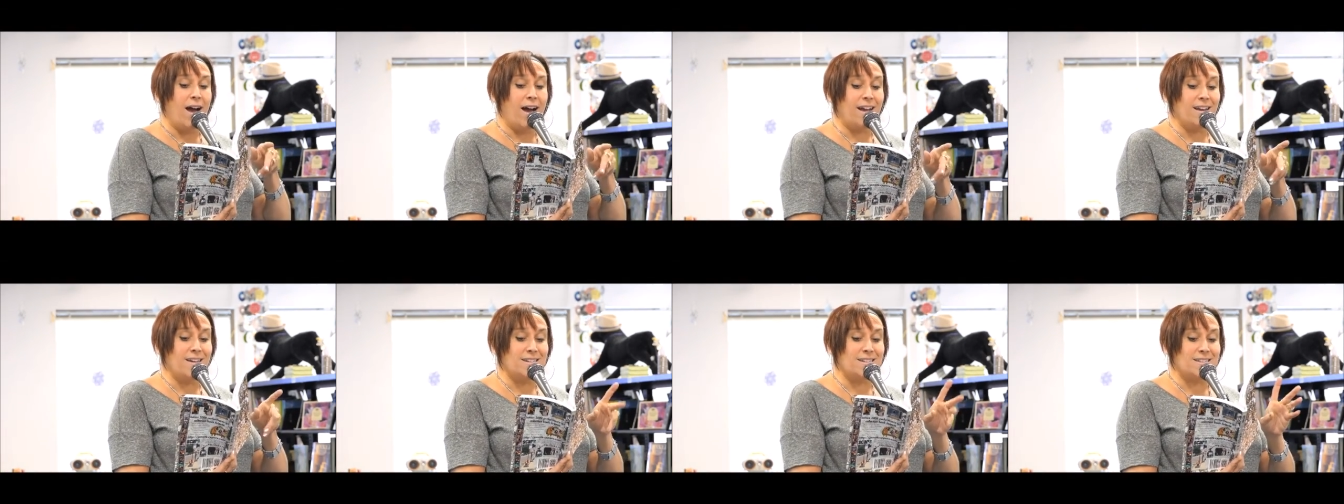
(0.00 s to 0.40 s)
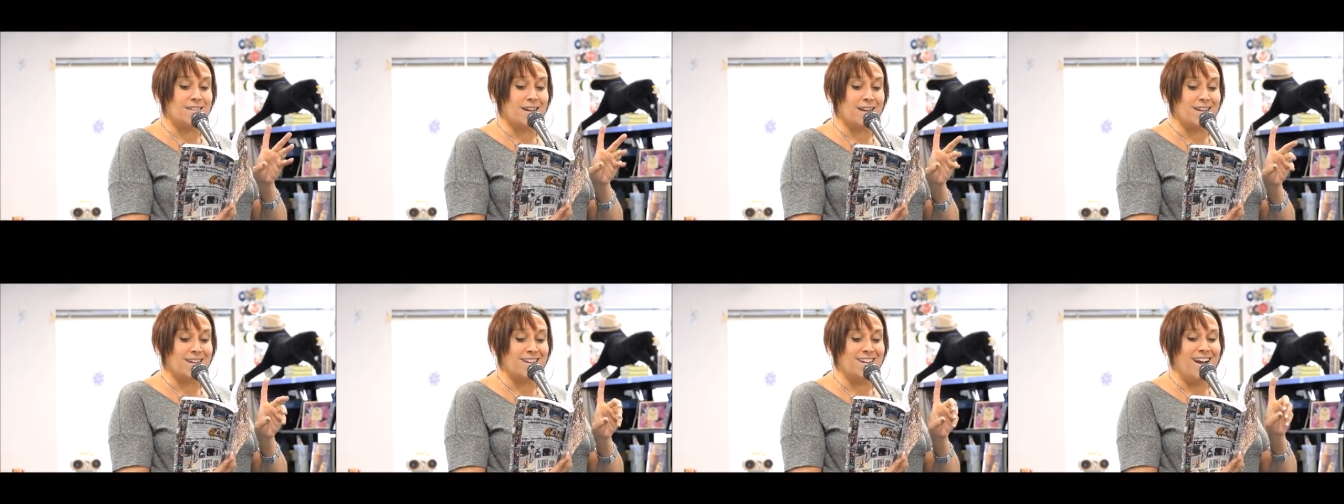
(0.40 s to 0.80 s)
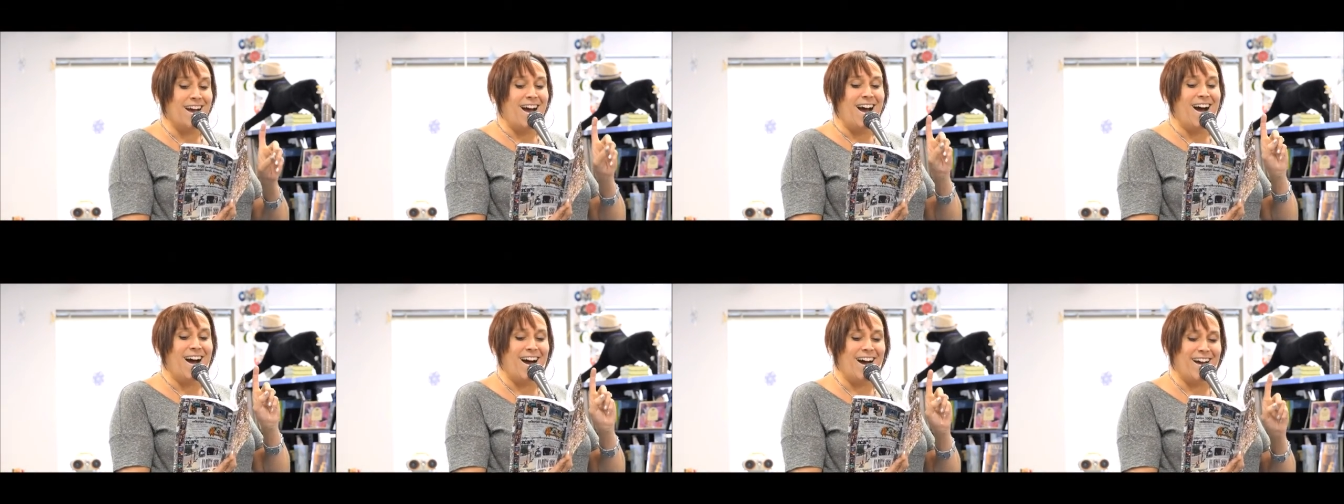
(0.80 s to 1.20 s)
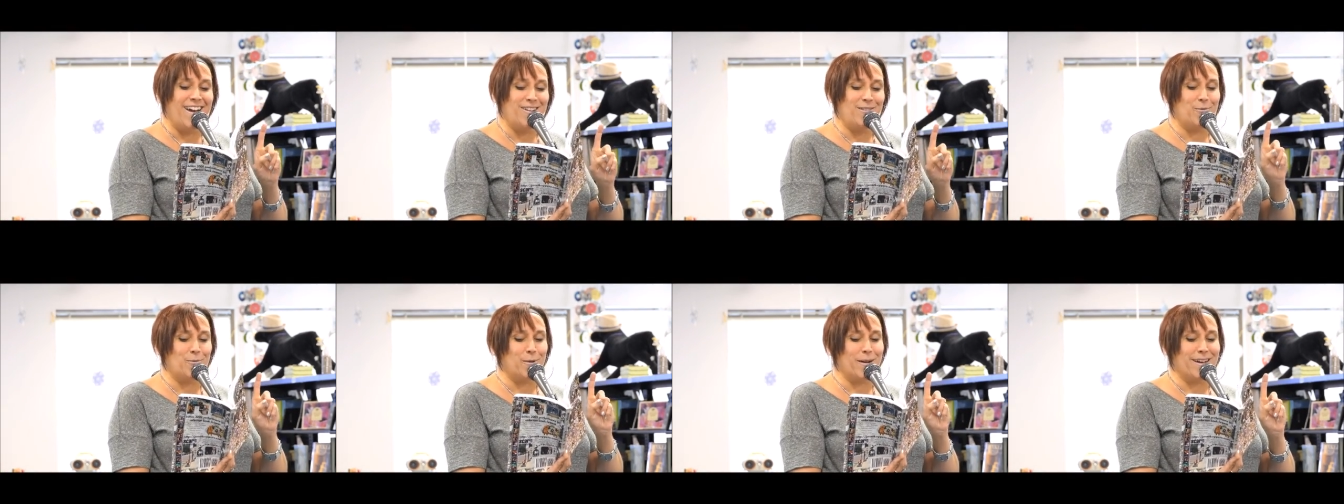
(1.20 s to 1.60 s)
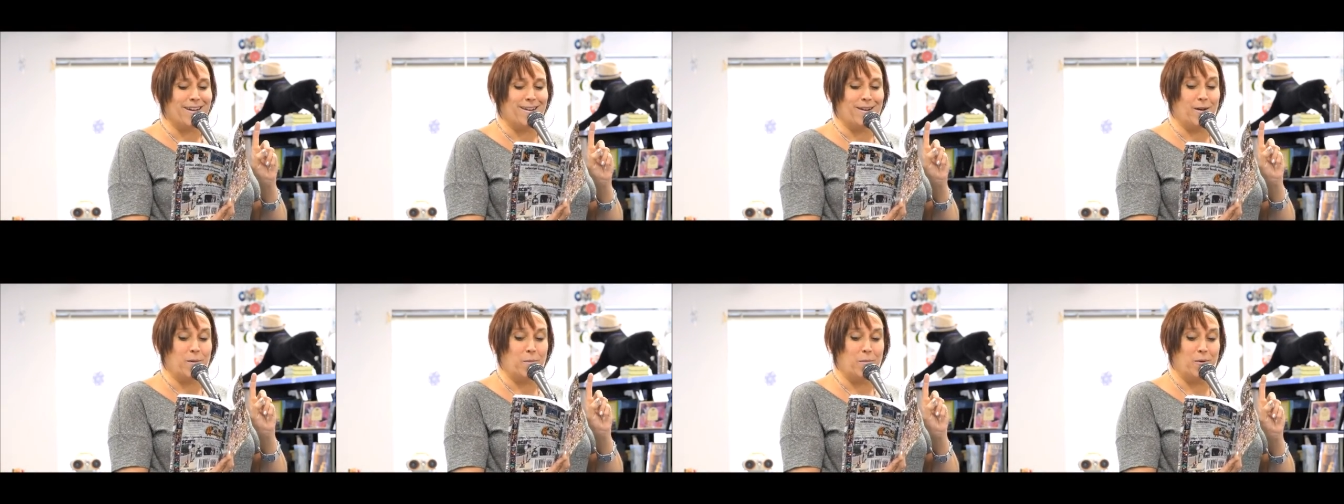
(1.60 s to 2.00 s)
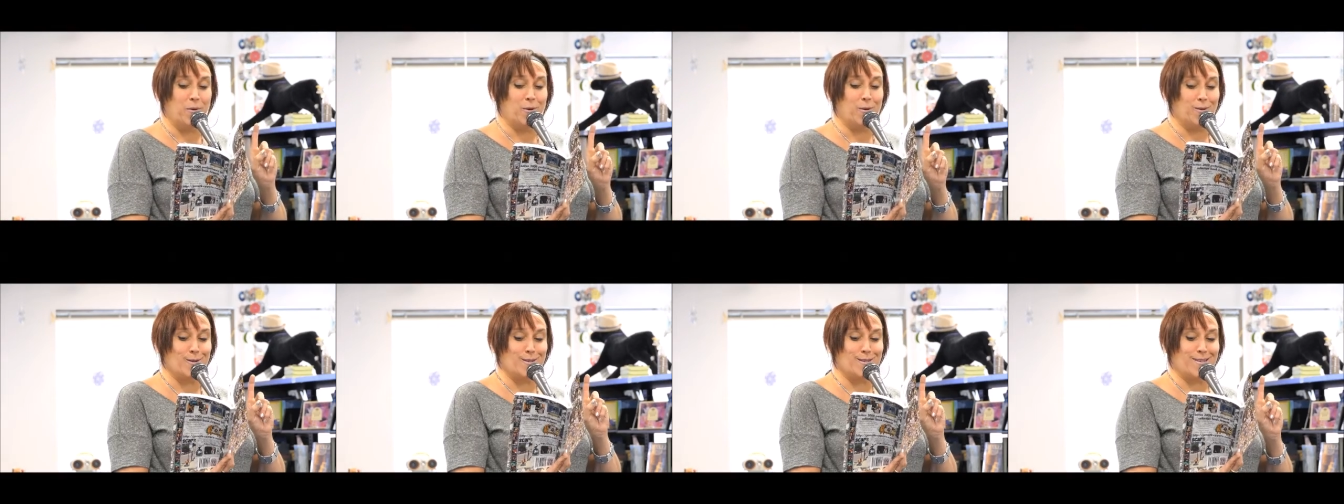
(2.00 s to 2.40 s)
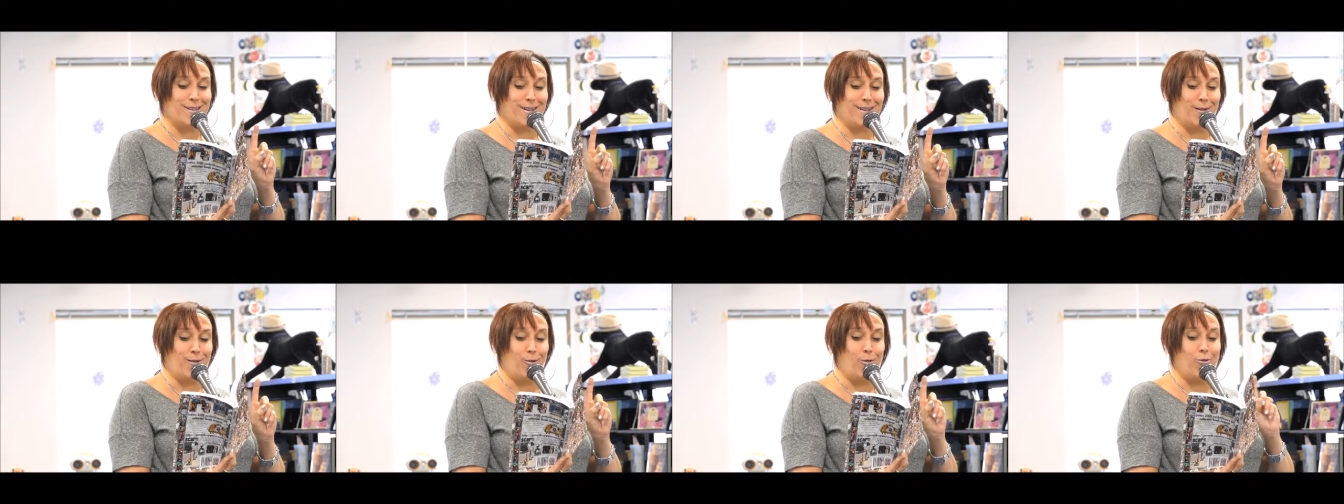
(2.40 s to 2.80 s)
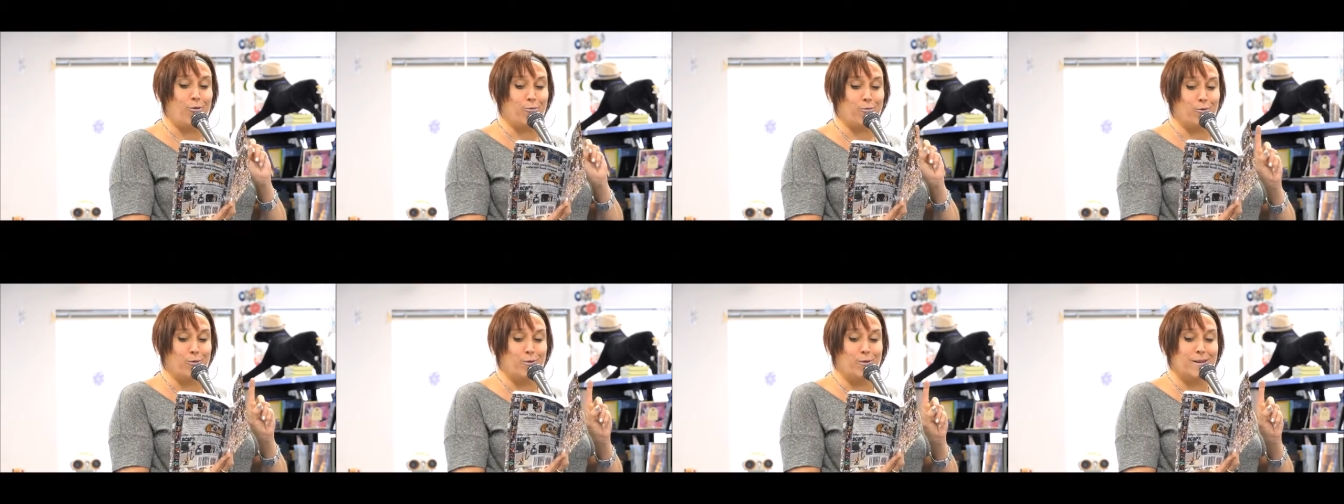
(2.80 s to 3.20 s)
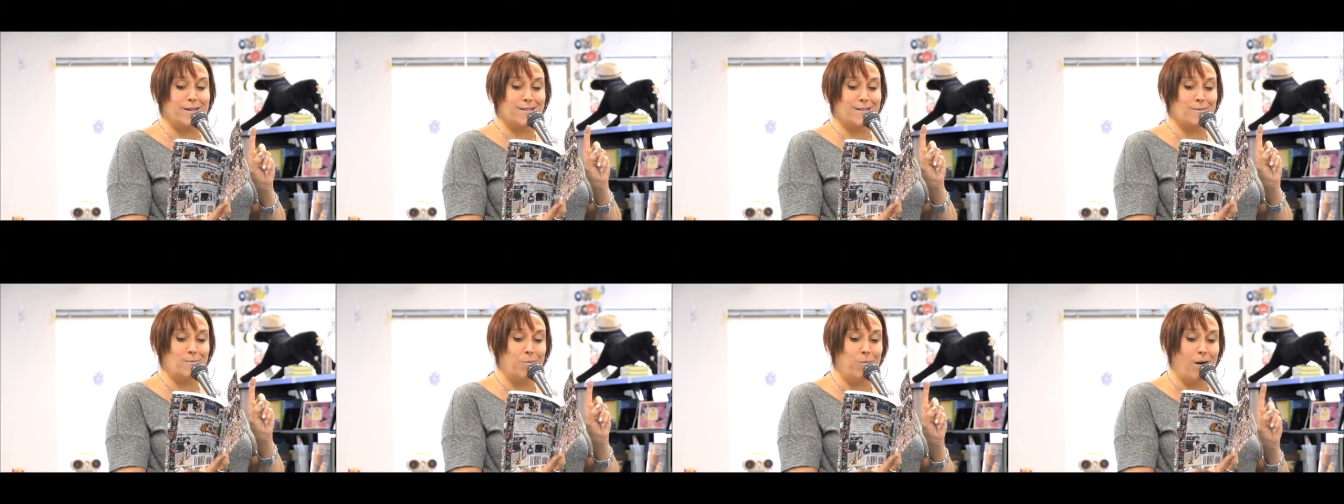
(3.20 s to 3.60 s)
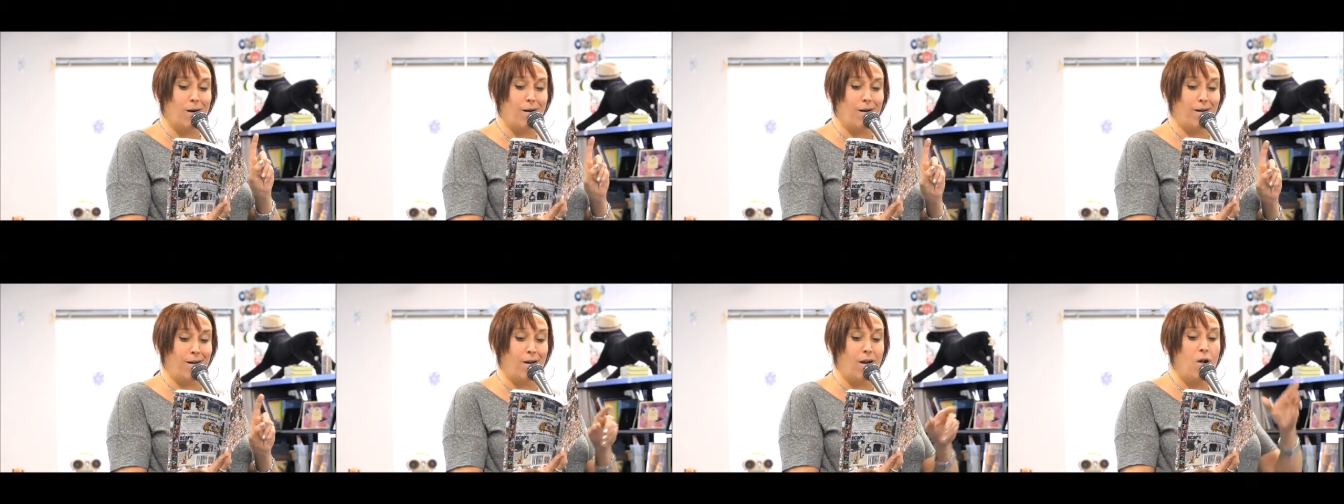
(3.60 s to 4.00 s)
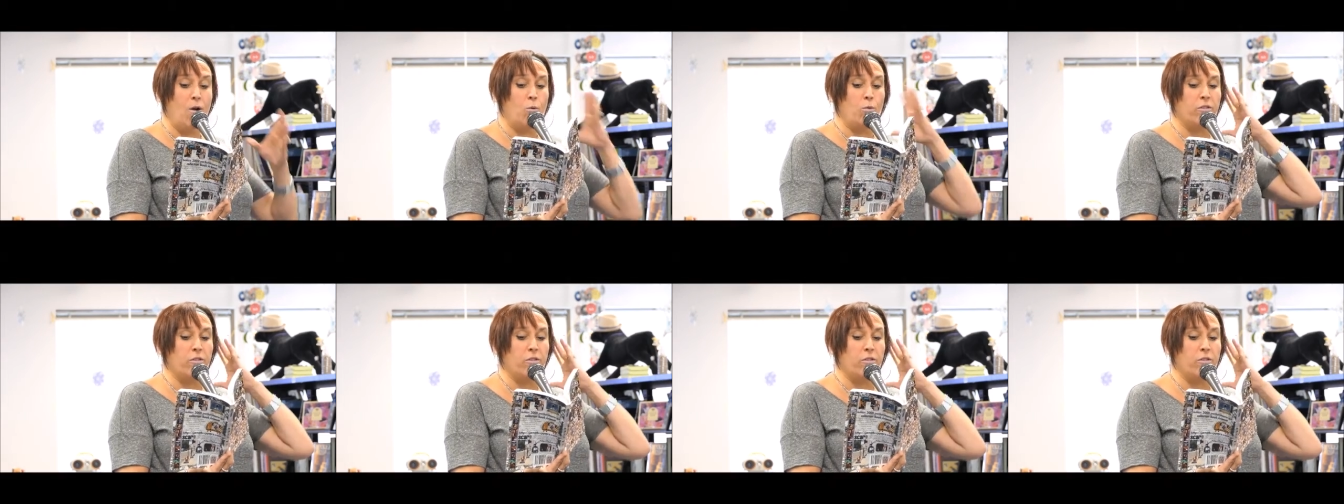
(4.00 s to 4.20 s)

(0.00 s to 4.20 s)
I decided I'd ride a motorcycle through his bar